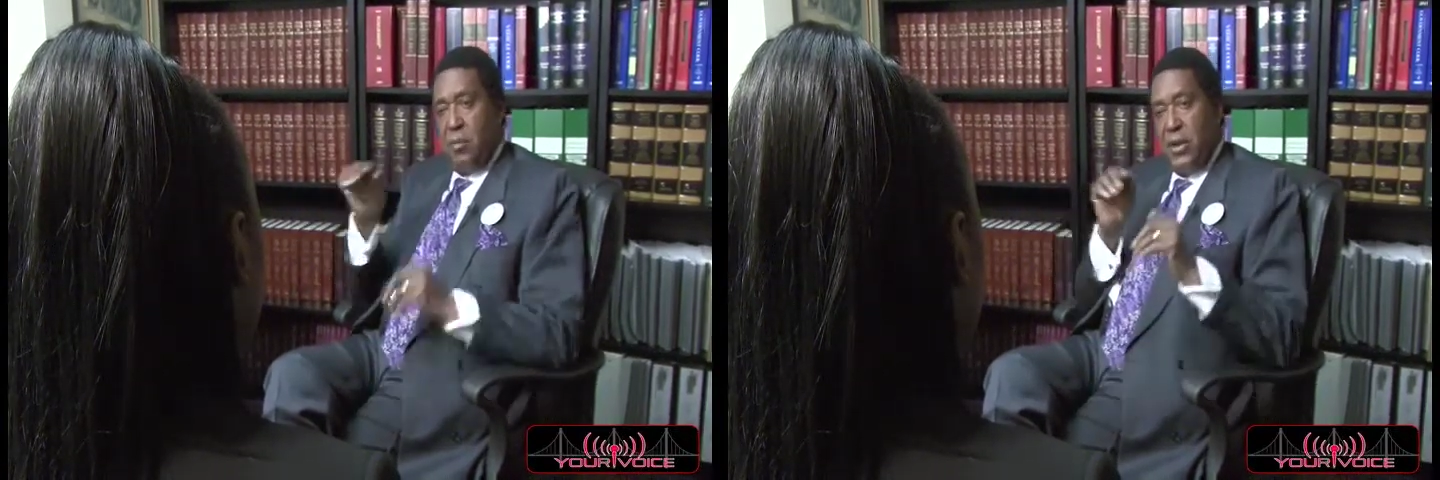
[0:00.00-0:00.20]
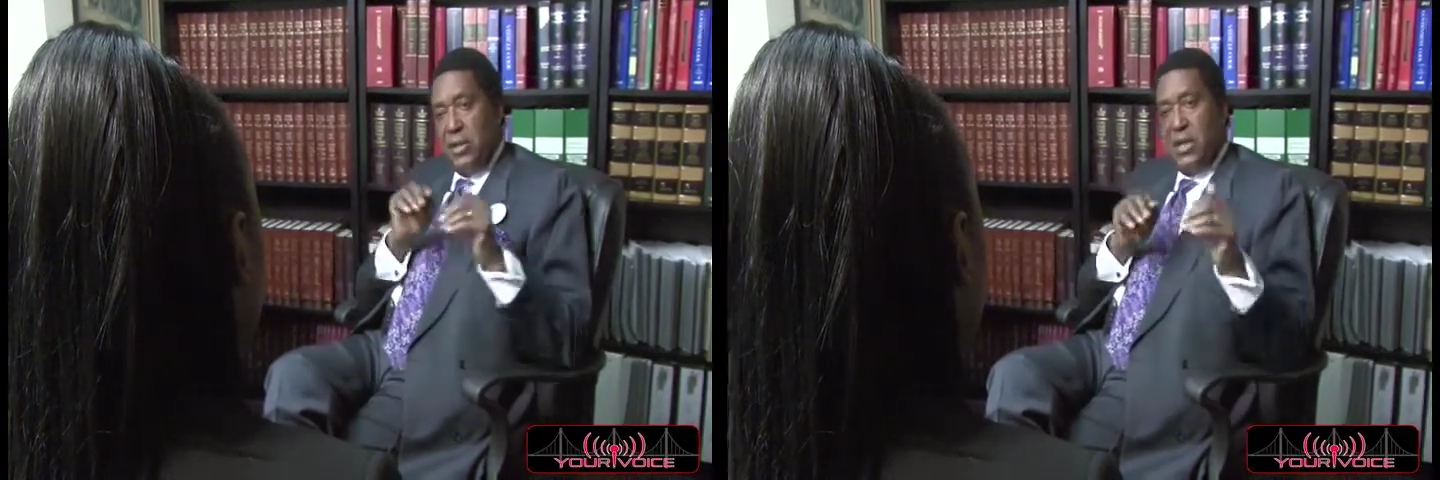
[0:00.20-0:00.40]

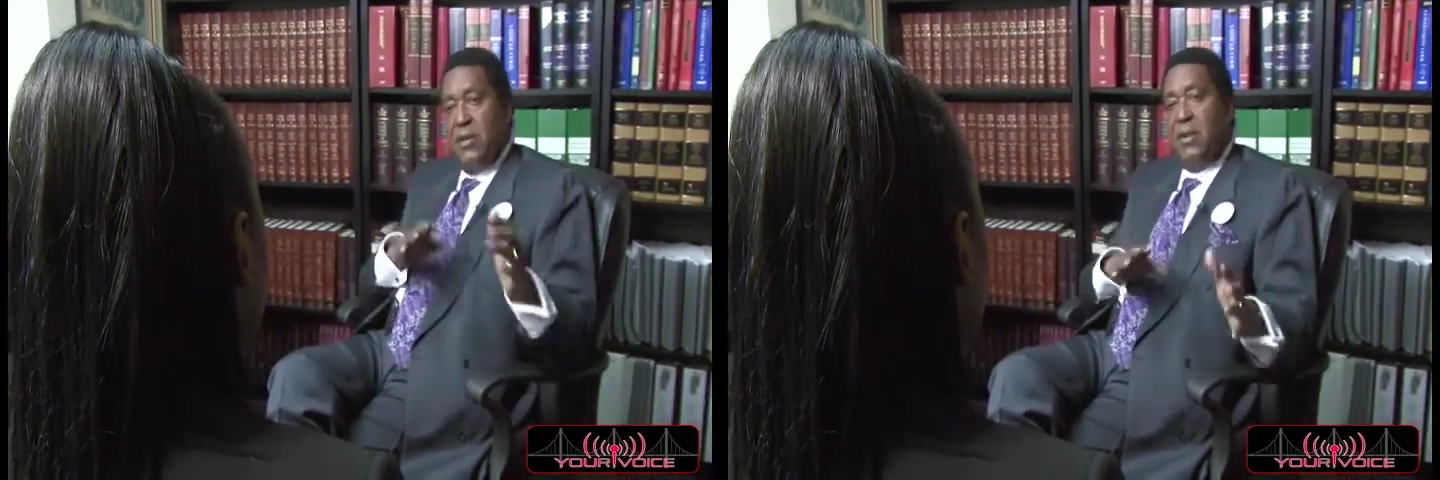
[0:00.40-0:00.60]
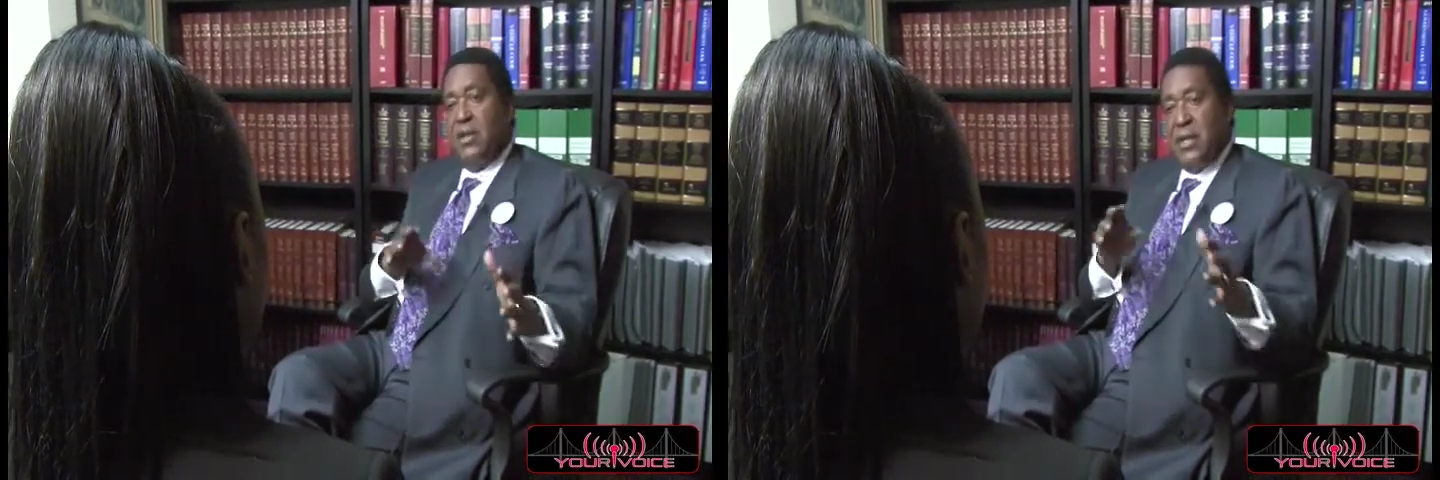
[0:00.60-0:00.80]
But as
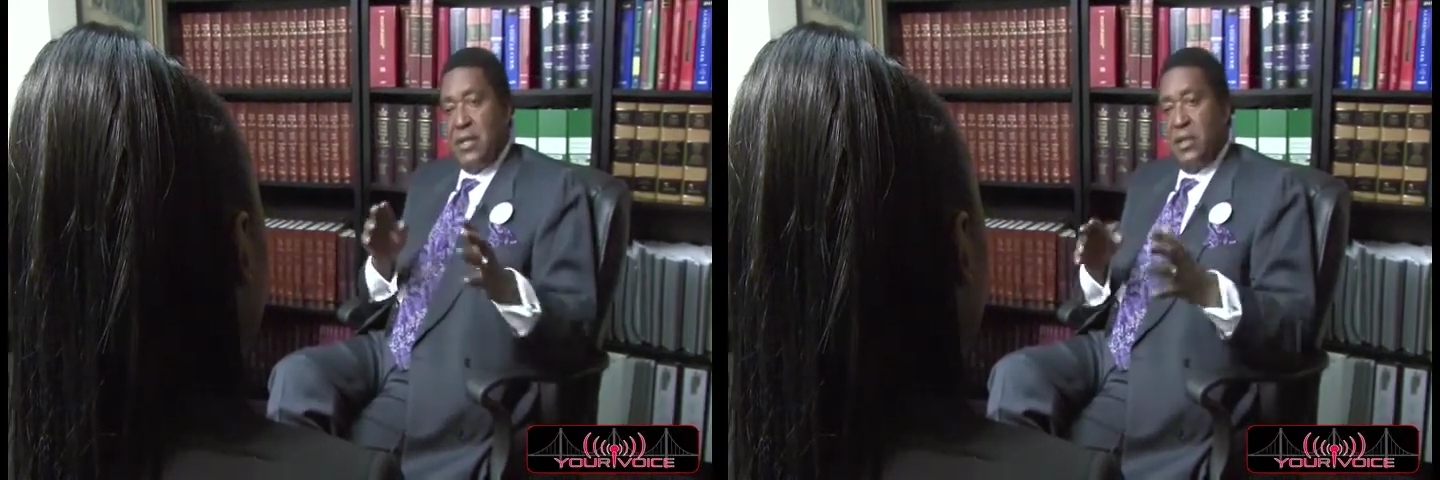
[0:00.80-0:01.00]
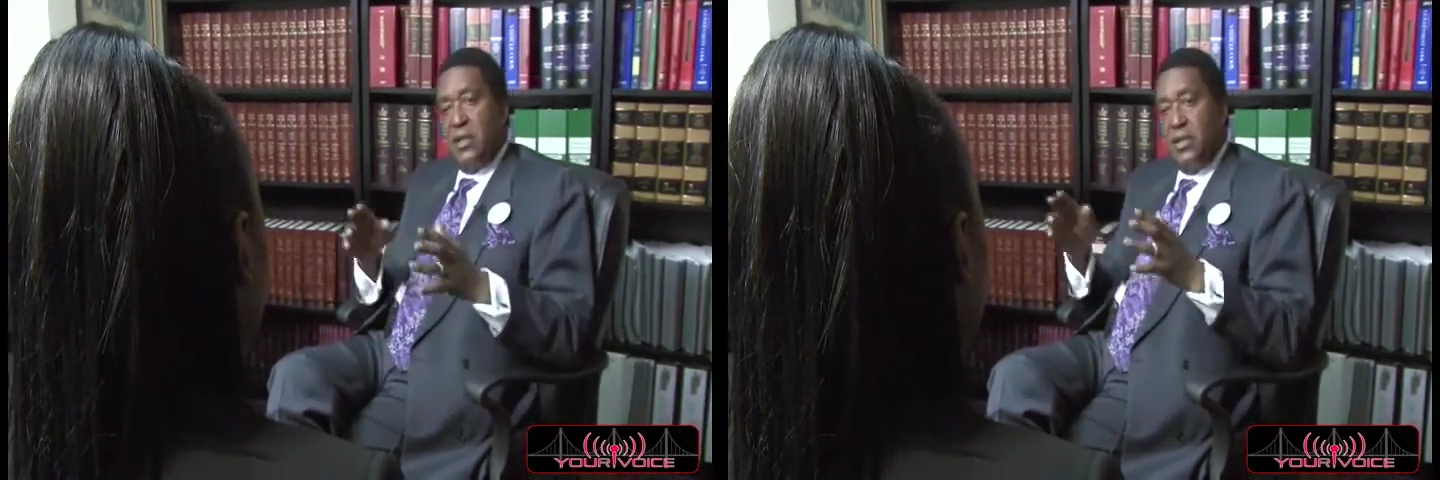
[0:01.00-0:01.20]
evidence
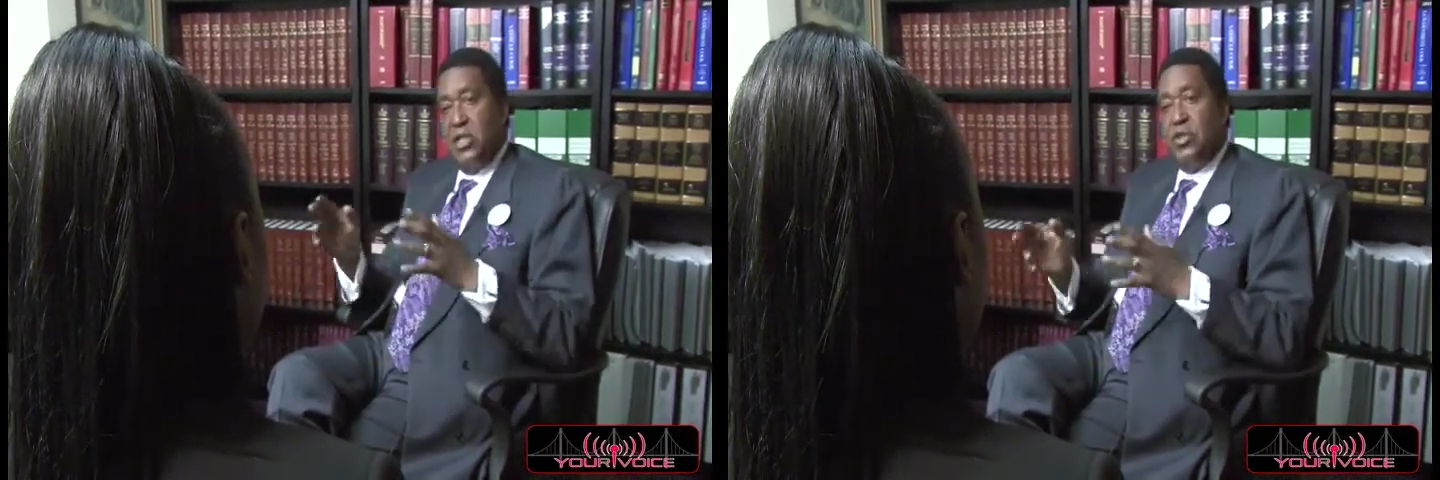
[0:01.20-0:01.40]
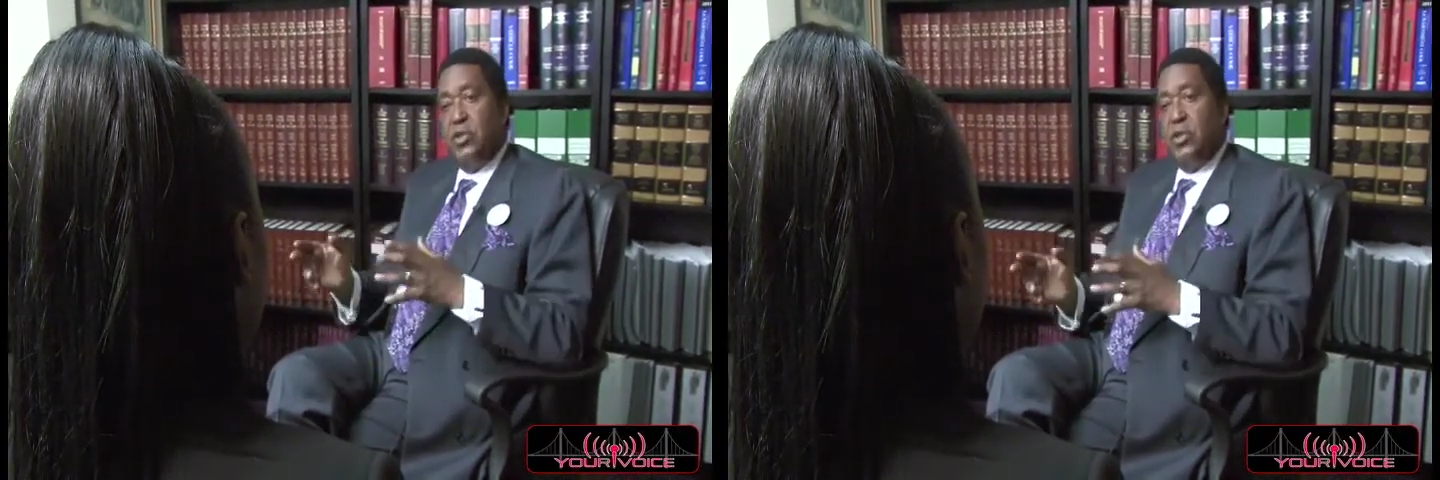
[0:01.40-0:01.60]
has
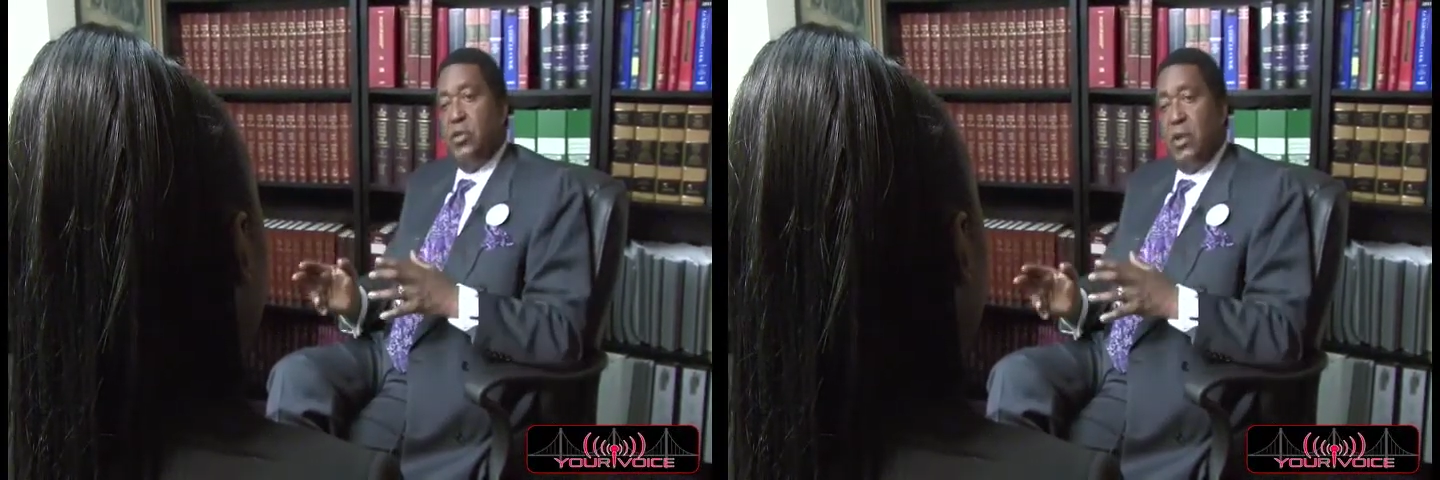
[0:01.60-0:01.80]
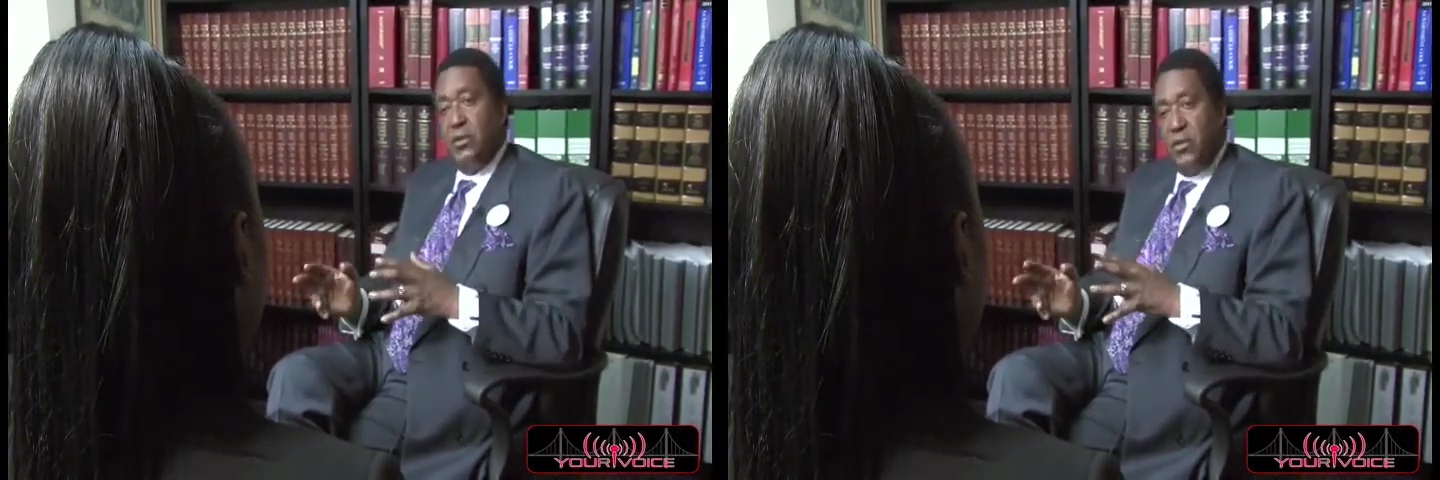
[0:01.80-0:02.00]
continued
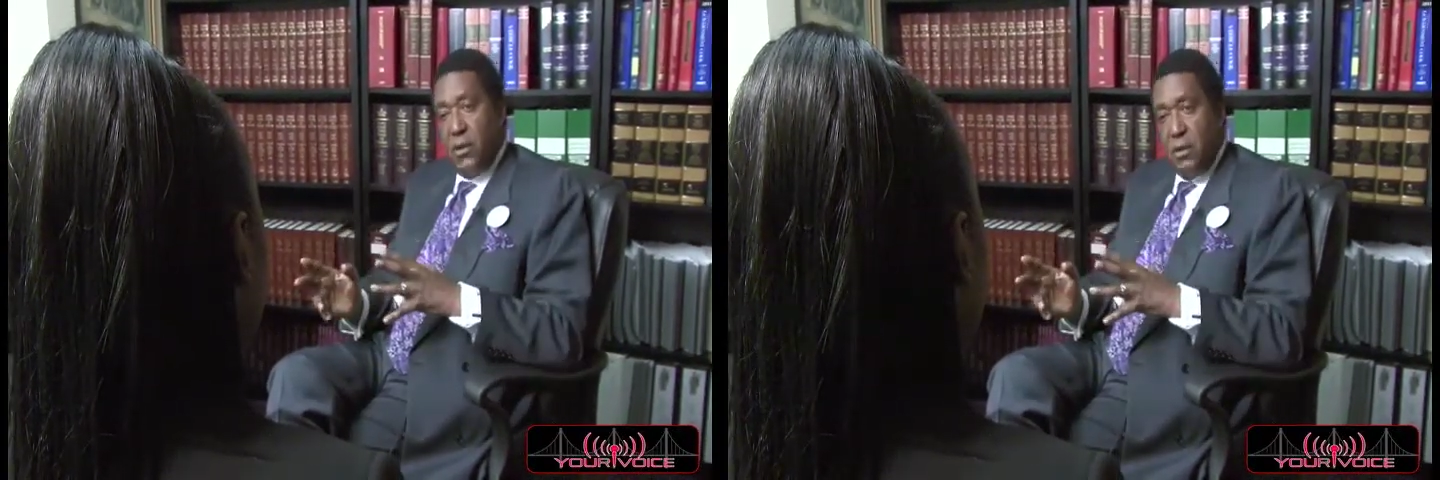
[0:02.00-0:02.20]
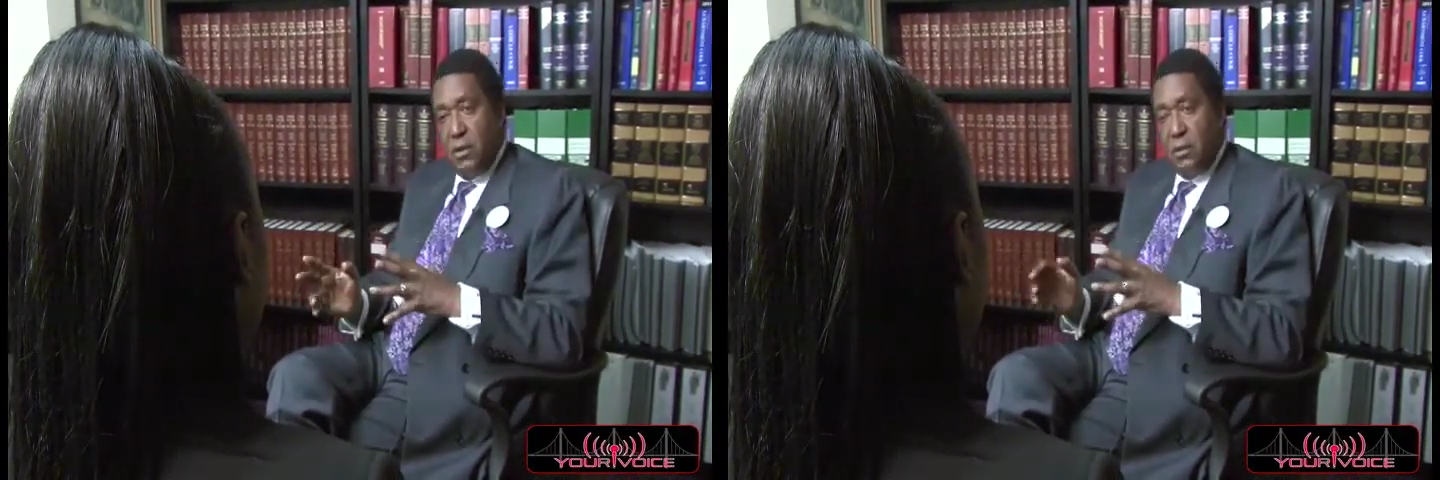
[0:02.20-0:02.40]
to
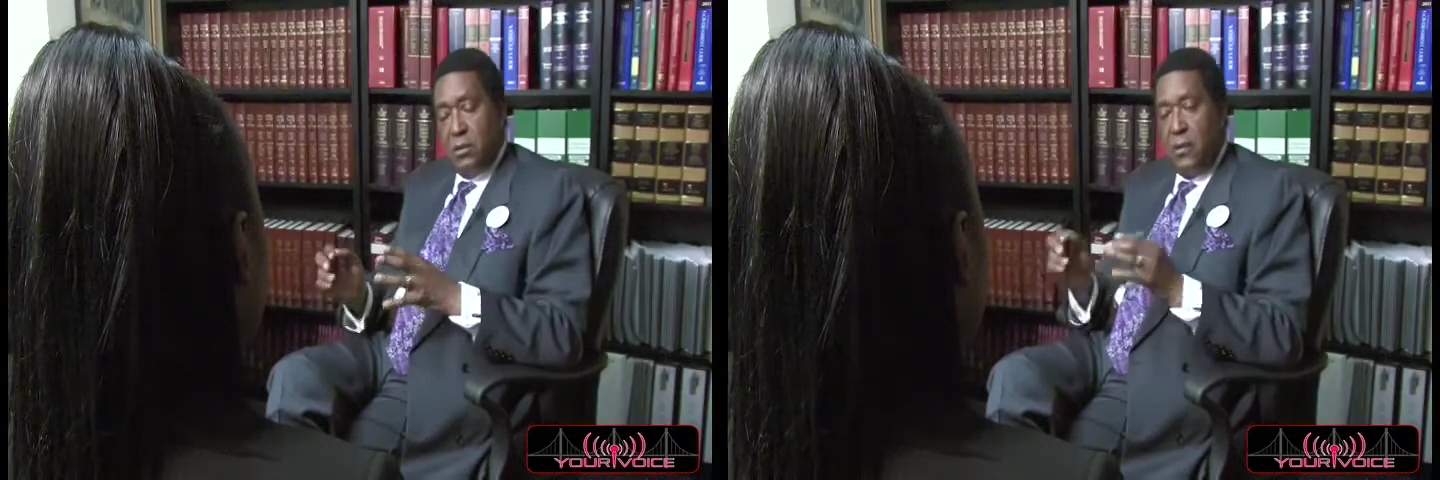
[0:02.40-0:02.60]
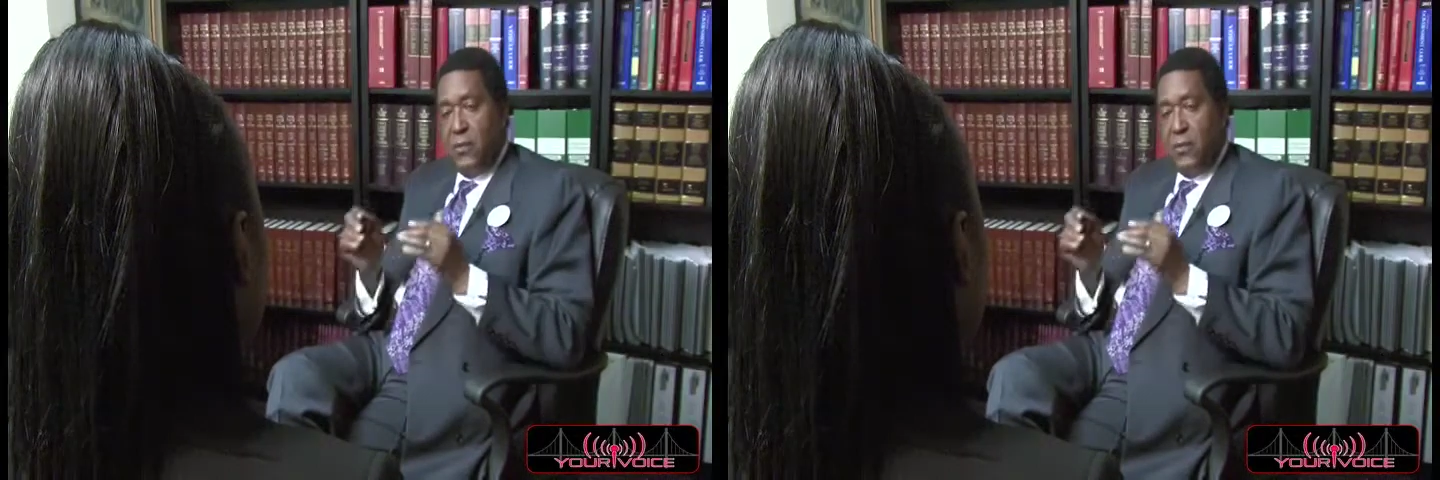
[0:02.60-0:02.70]
unfold,